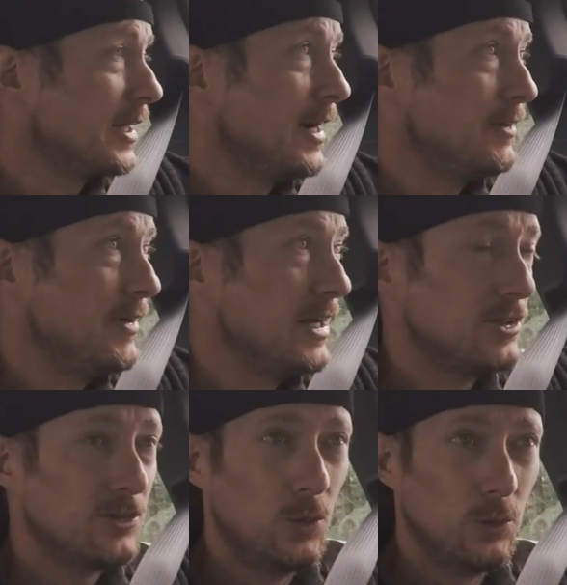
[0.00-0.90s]
kind of has
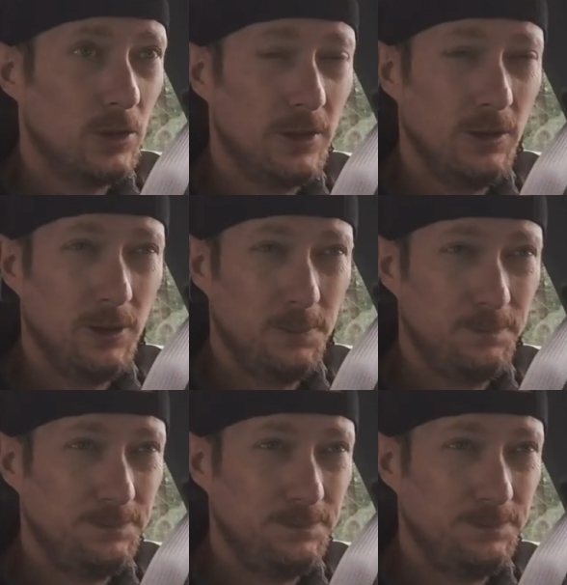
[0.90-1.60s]
its own little,